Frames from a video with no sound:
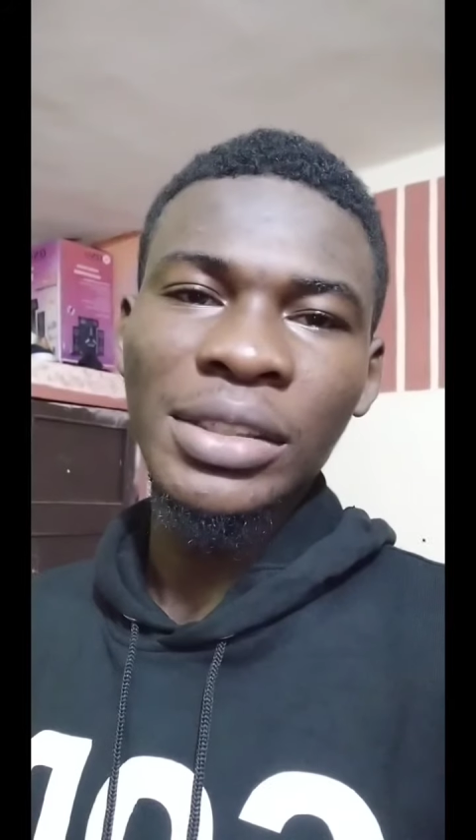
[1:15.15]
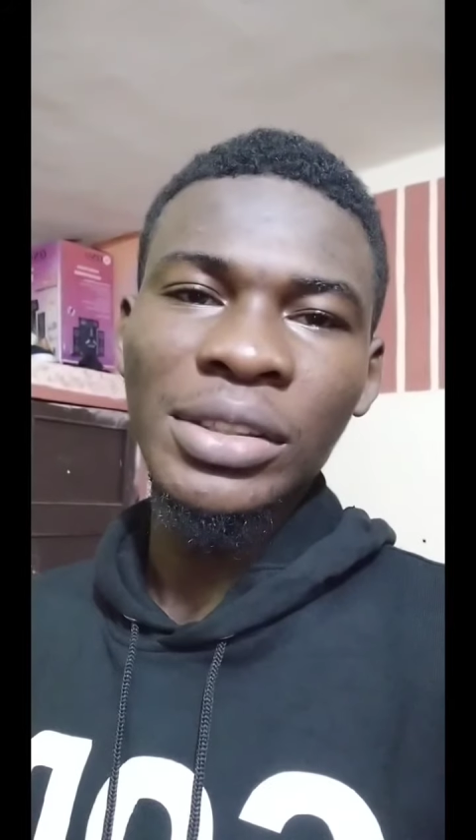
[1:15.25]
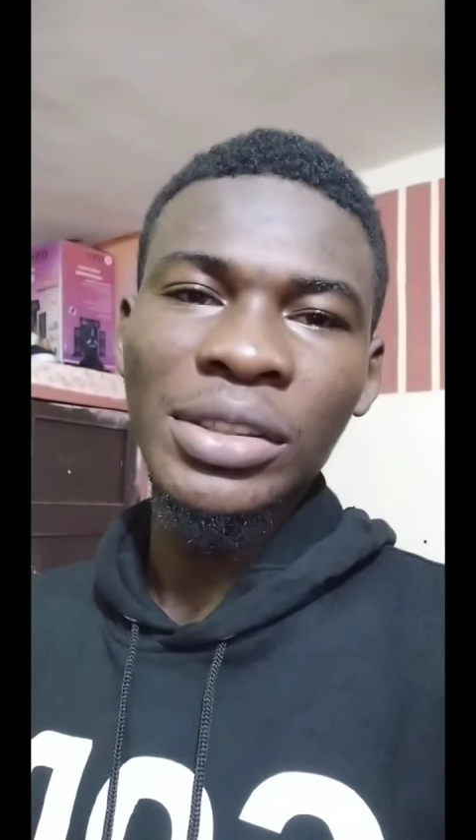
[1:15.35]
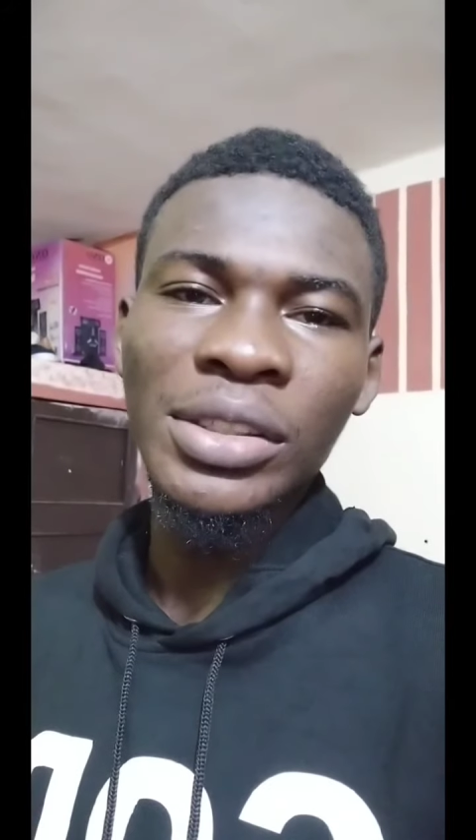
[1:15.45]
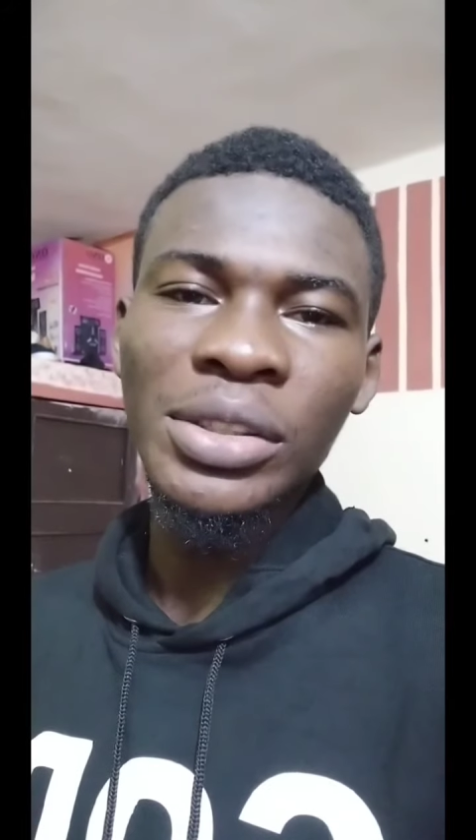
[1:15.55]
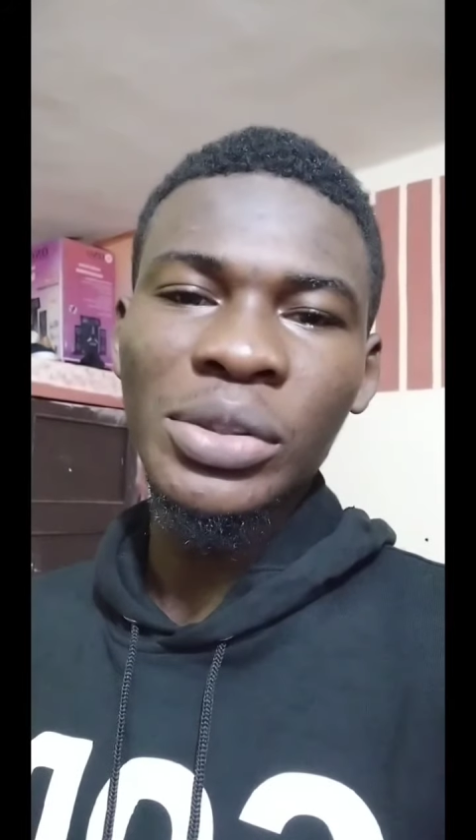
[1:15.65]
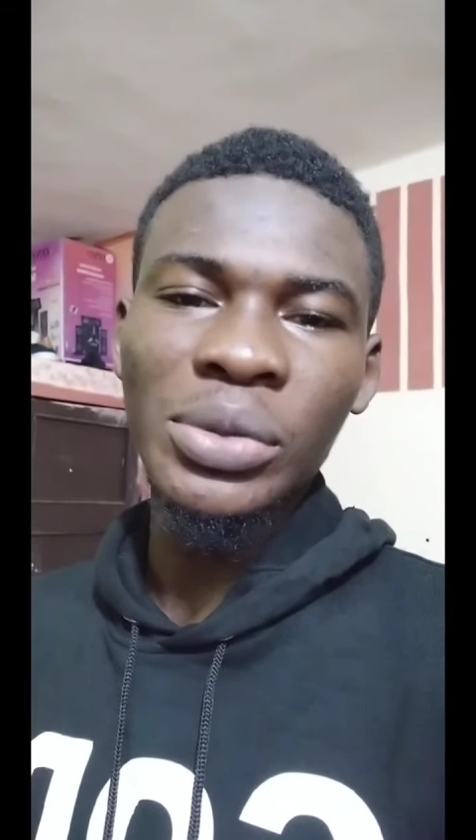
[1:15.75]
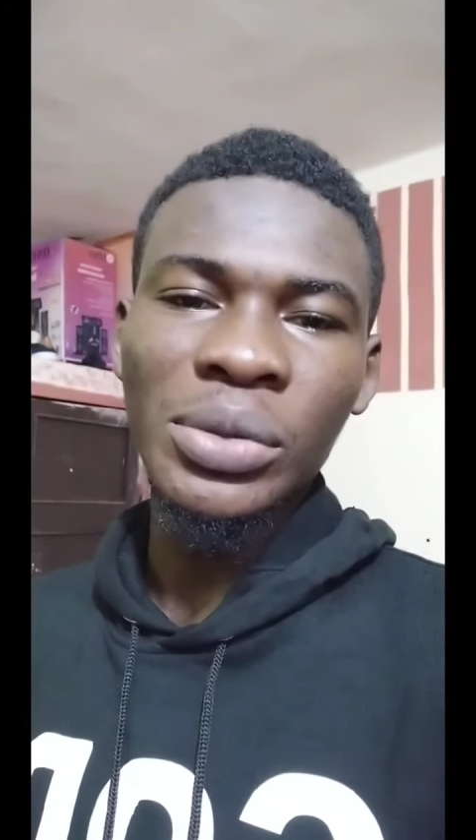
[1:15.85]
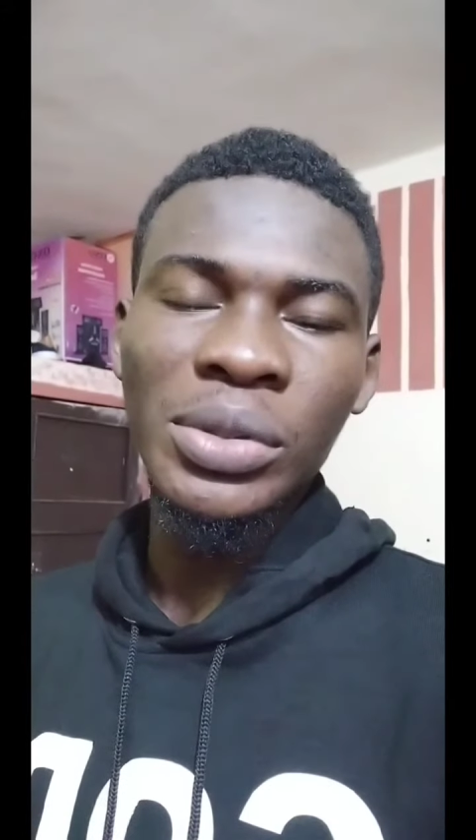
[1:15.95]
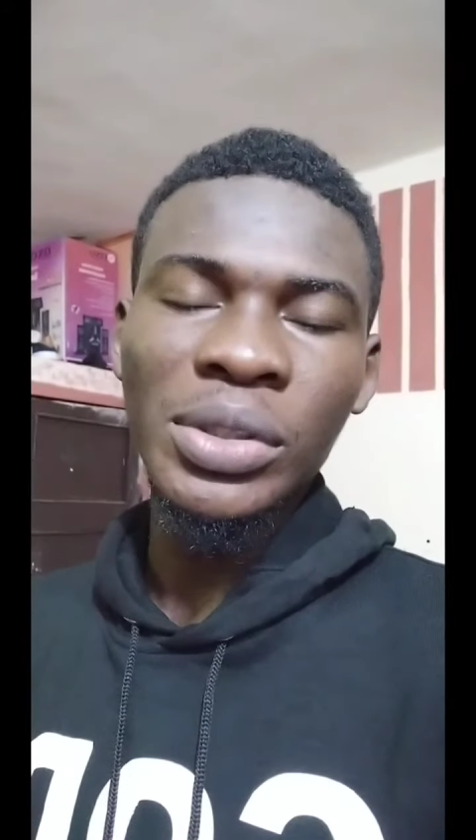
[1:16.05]
you
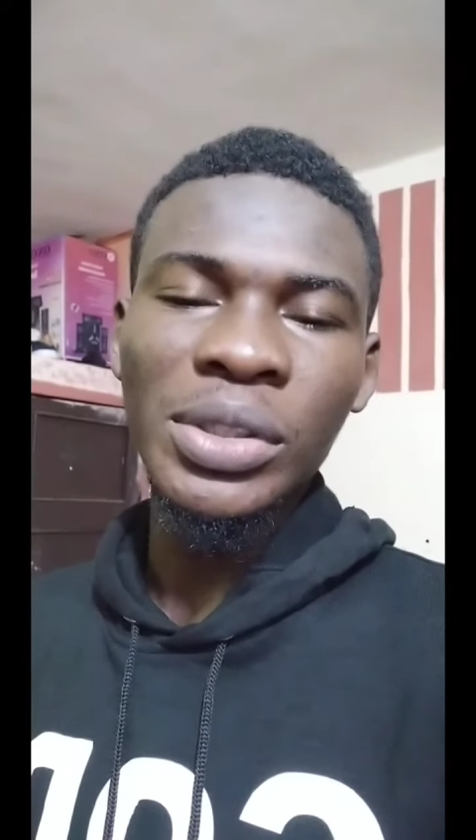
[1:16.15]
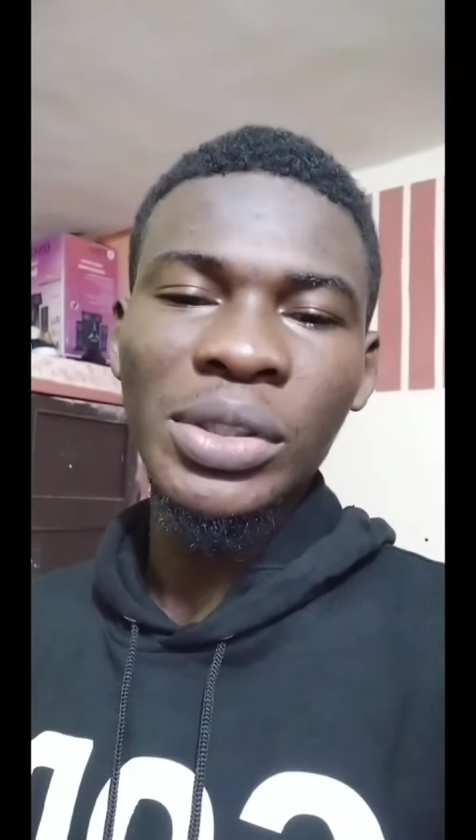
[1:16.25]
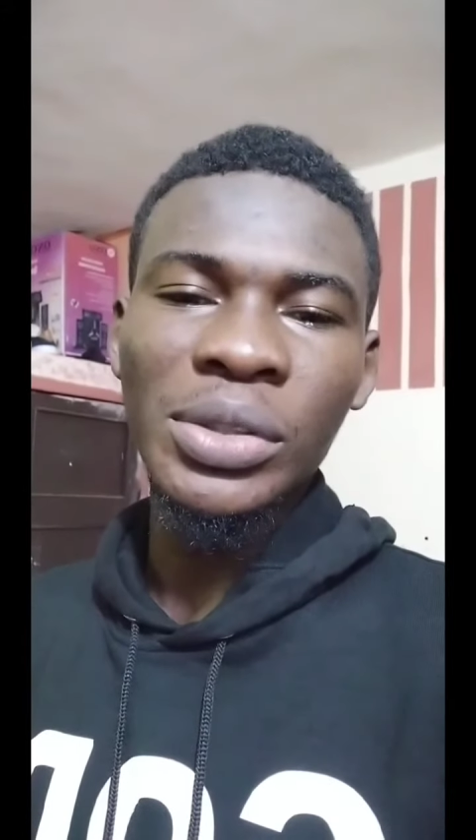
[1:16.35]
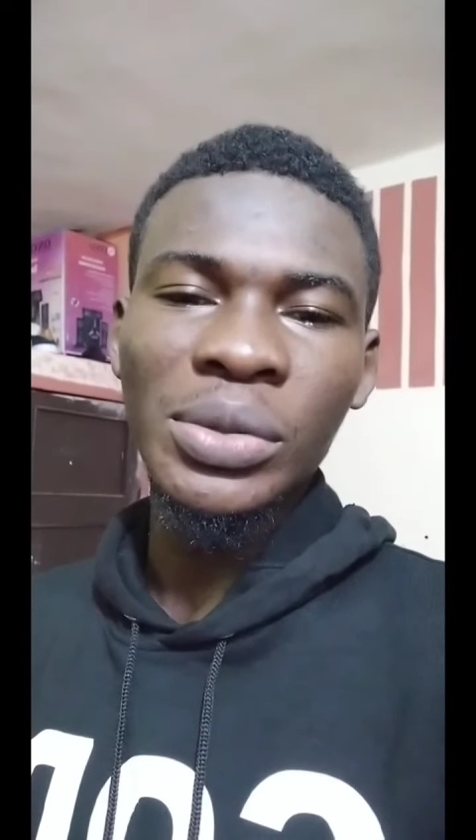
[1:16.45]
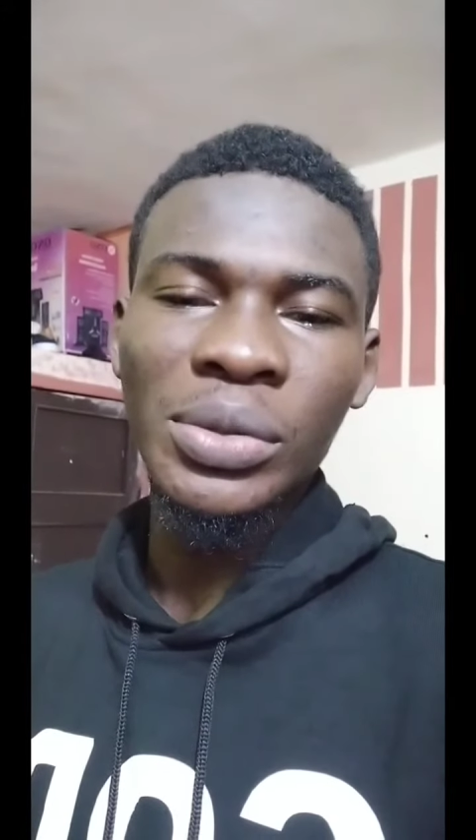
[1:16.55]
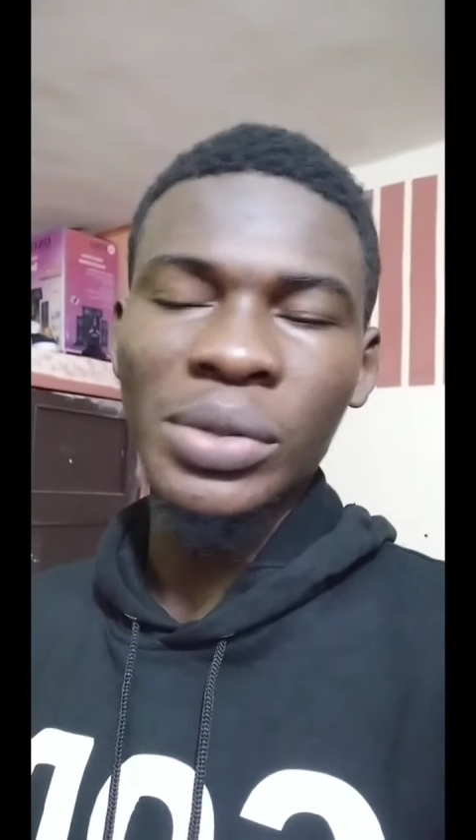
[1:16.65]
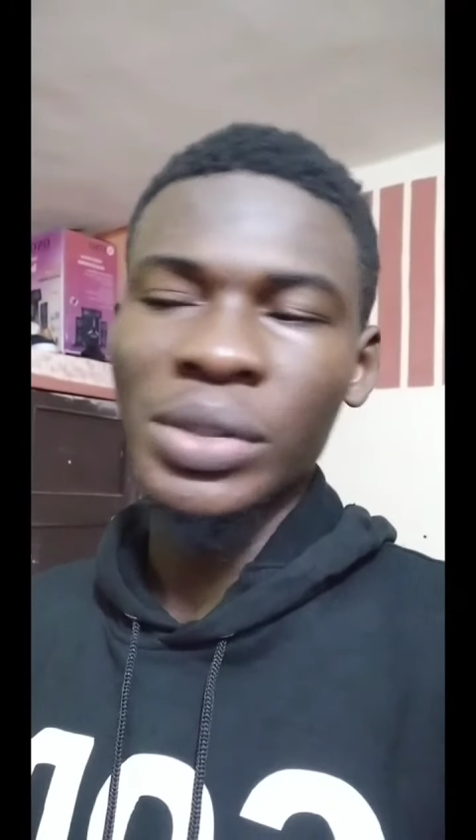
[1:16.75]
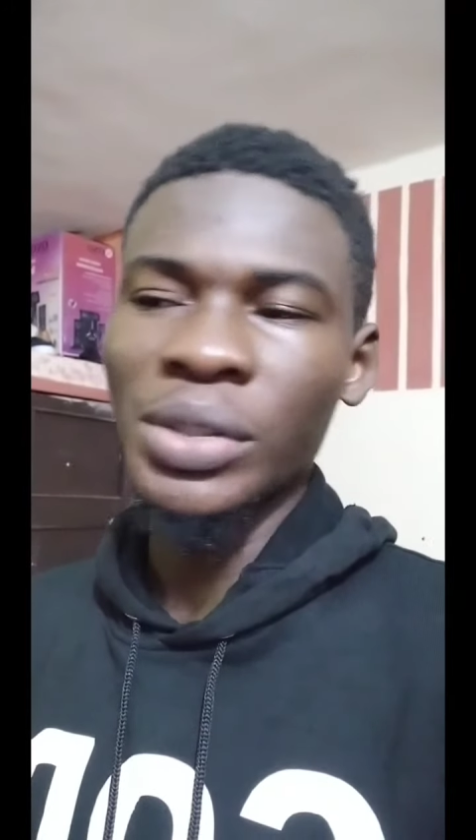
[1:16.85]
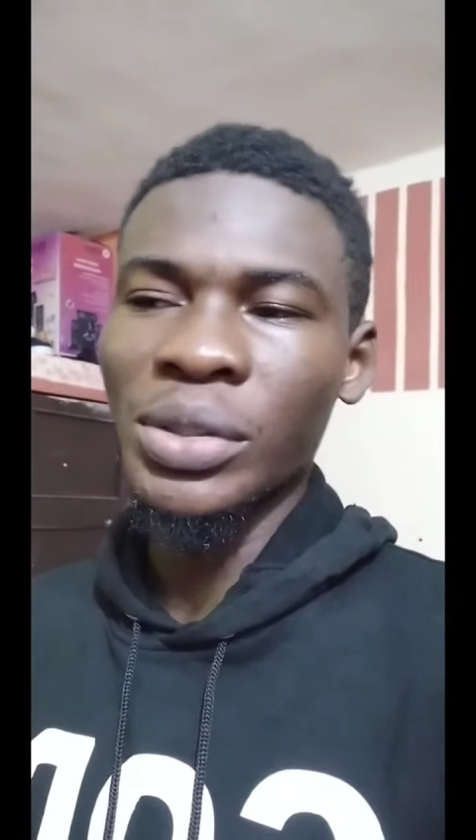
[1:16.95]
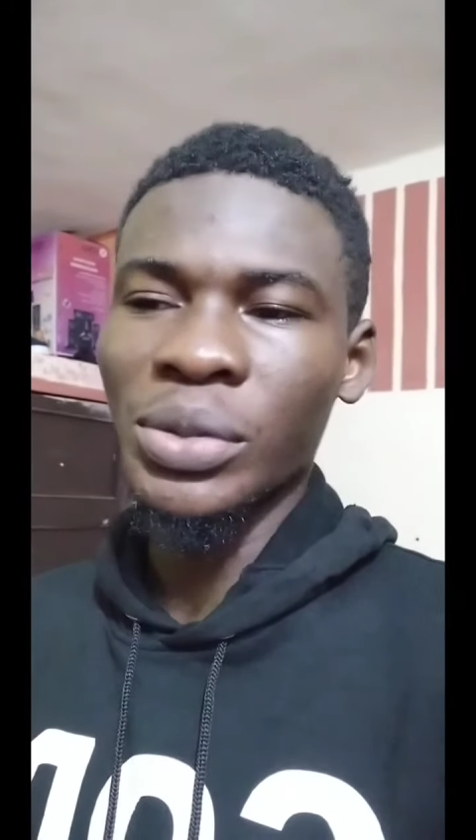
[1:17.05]
need